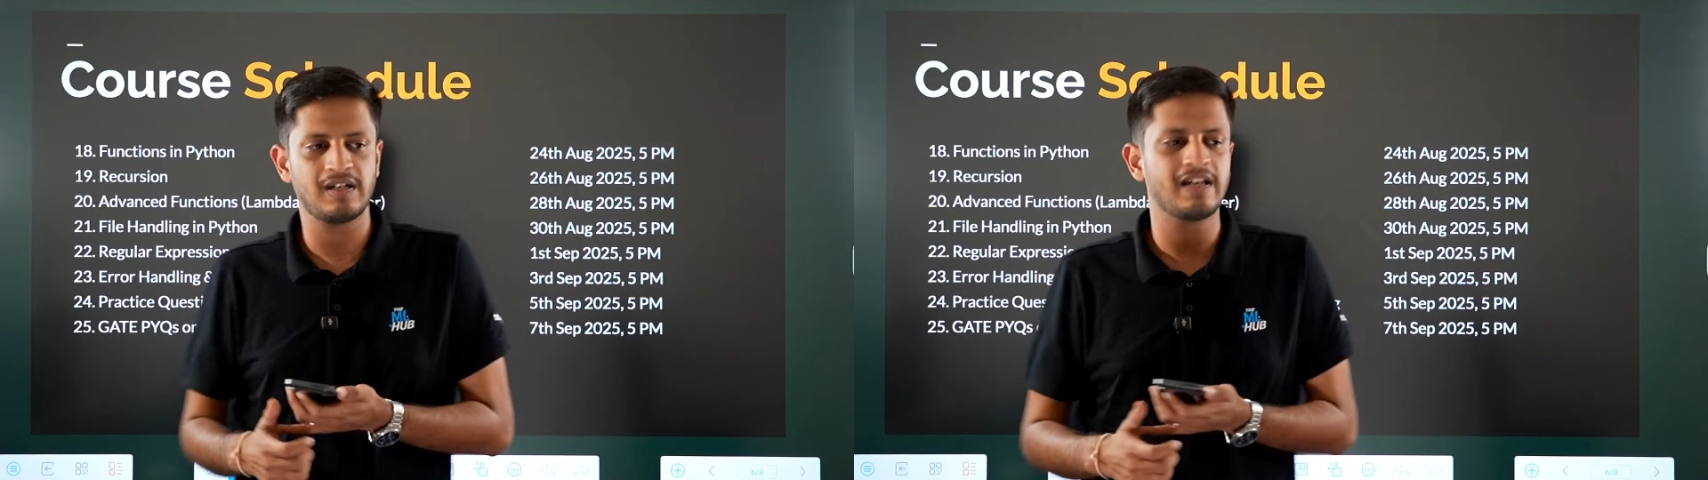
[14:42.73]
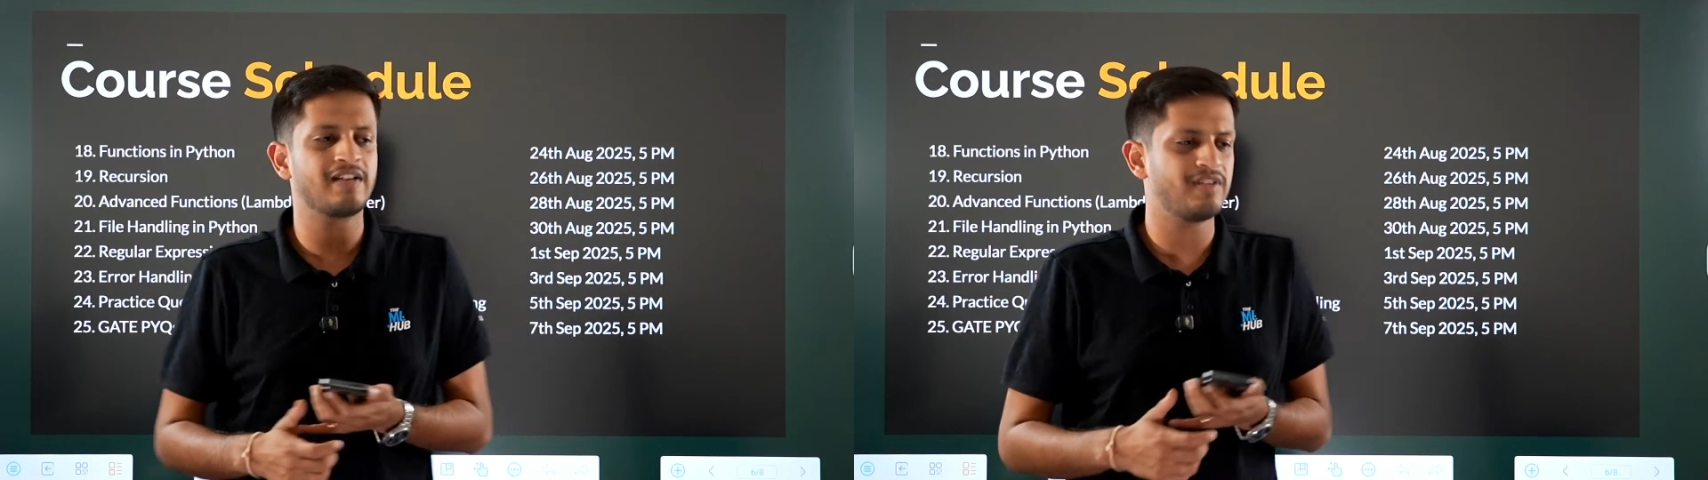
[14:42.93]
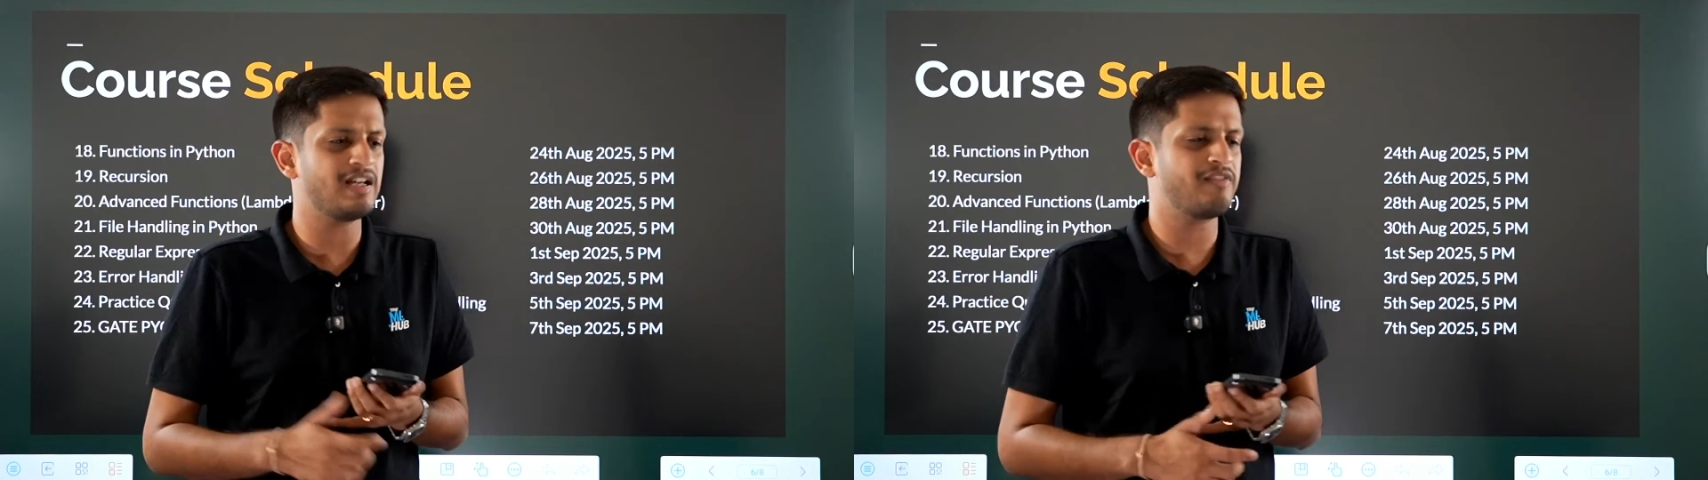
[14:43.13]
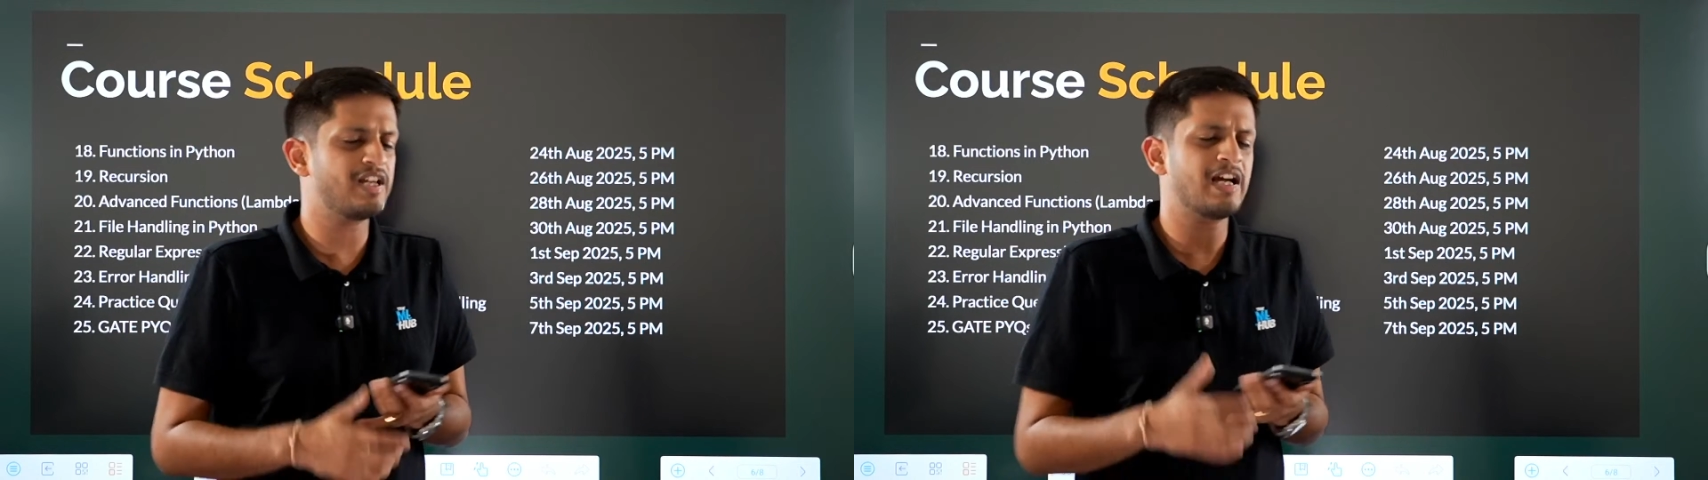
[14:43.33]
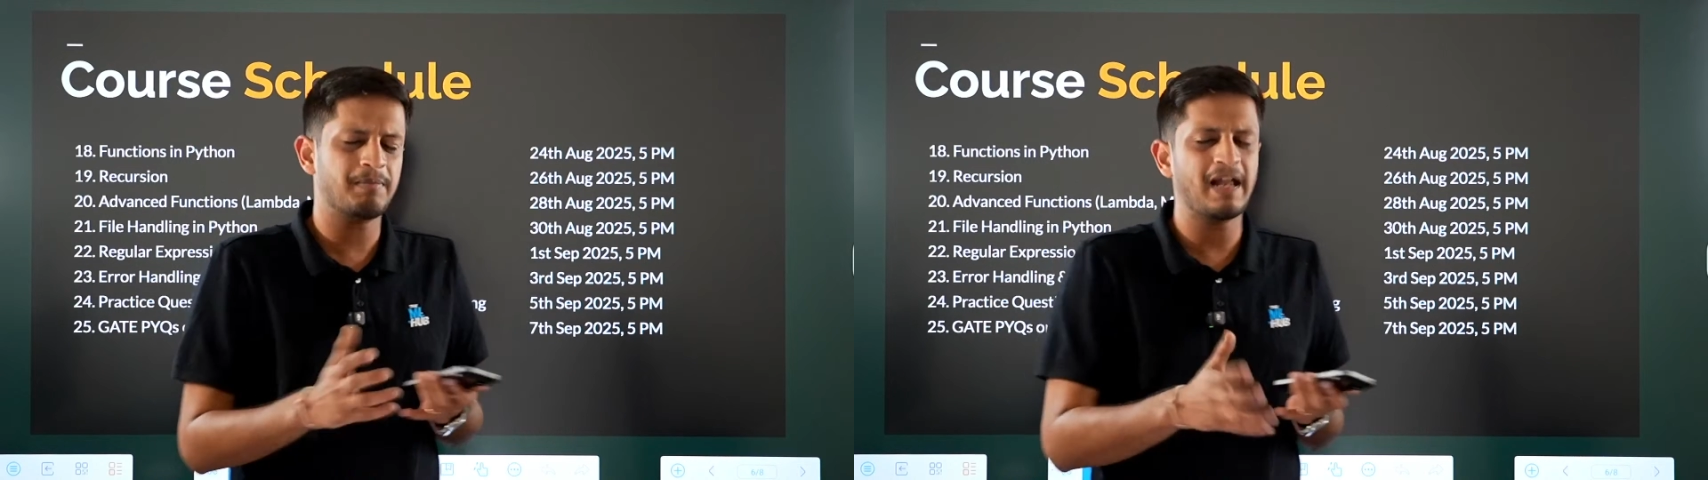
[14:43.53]
Like we
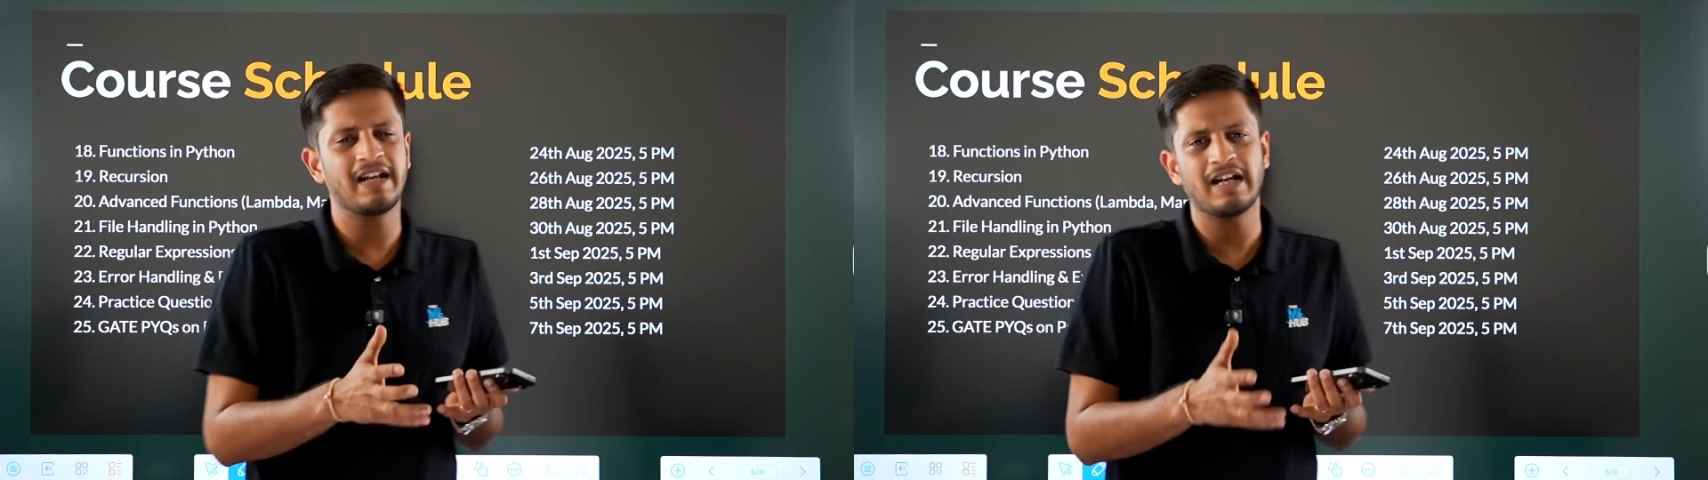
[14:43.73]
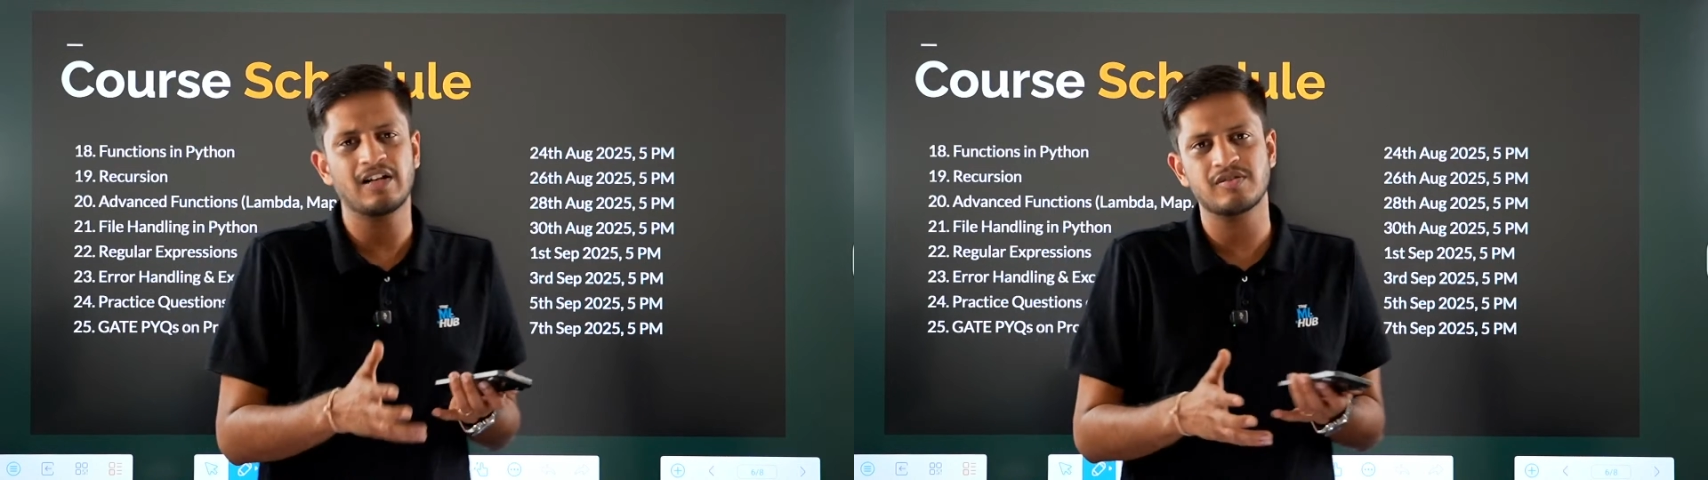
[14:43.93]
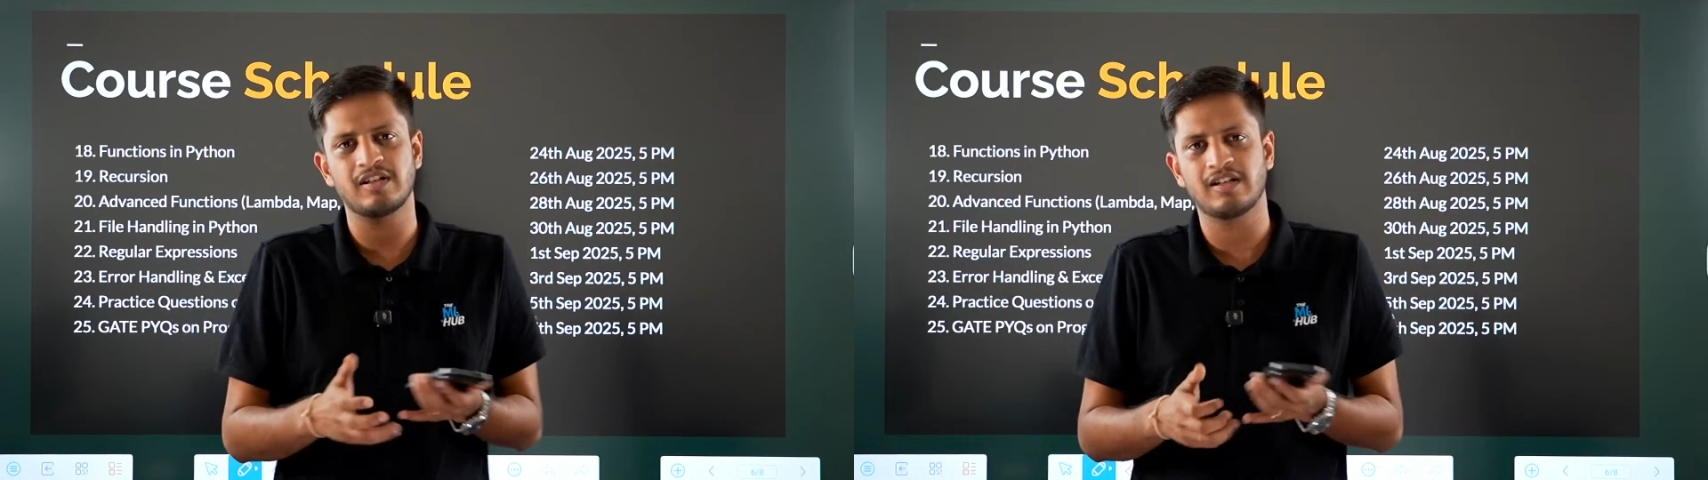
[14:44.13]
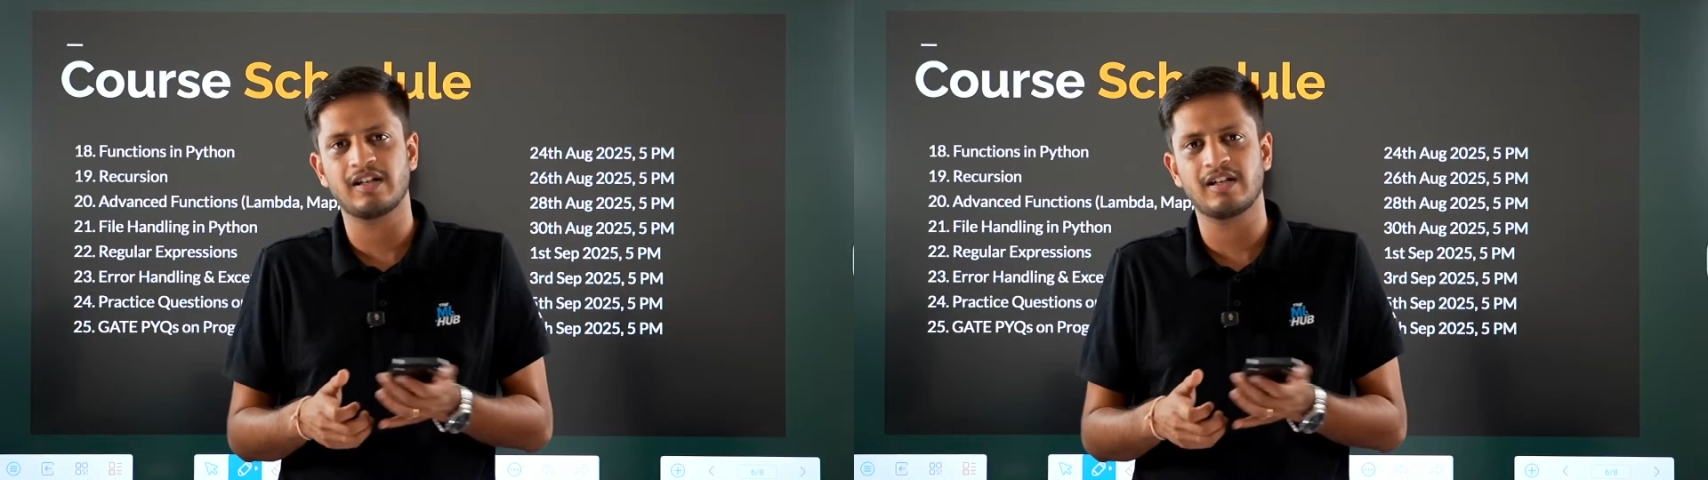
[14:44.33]
are planning, actually,